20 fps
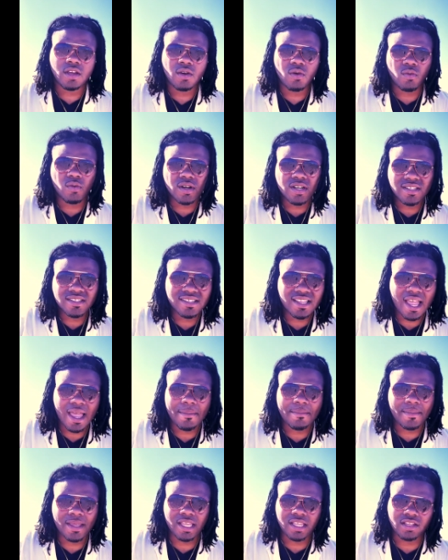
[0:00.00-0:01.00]
What does
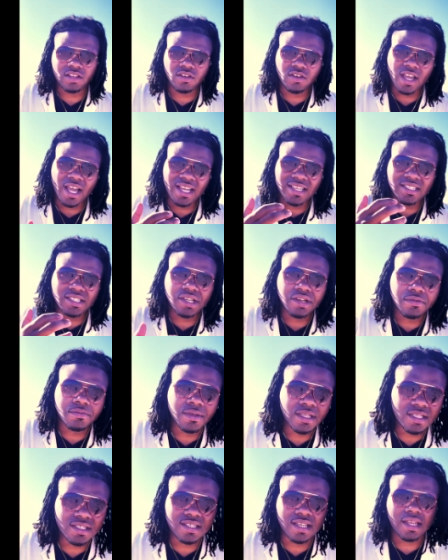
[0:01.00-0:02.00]
that mean? You guys hear
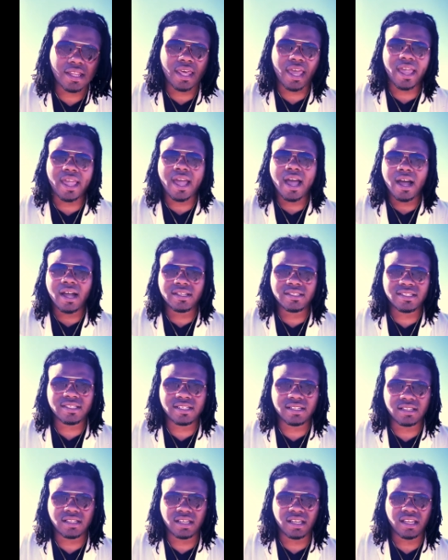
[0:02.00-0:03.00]
me say that
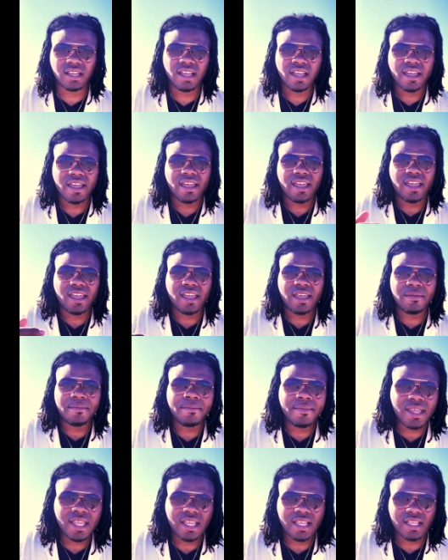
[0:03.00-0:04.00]
constantly. It
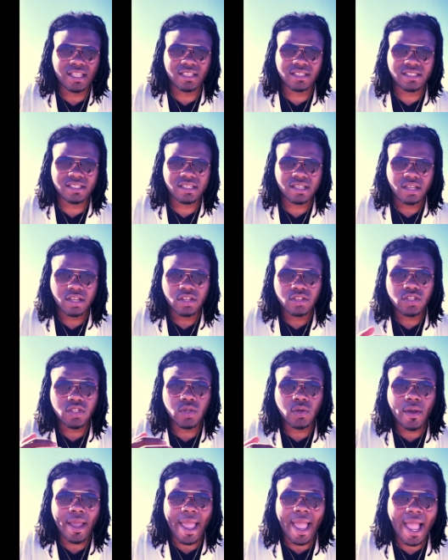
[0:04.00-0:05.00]
means
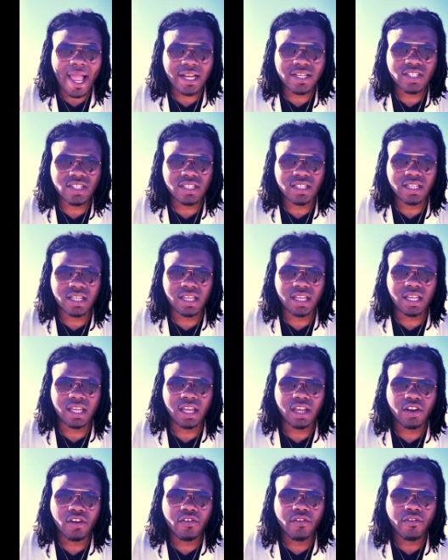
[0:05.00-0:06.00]
to actually
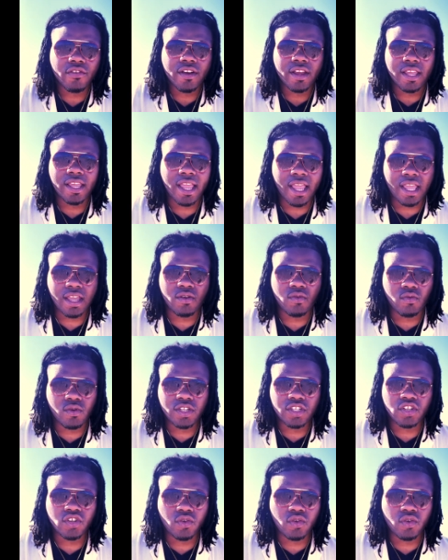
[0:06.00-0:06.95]
create what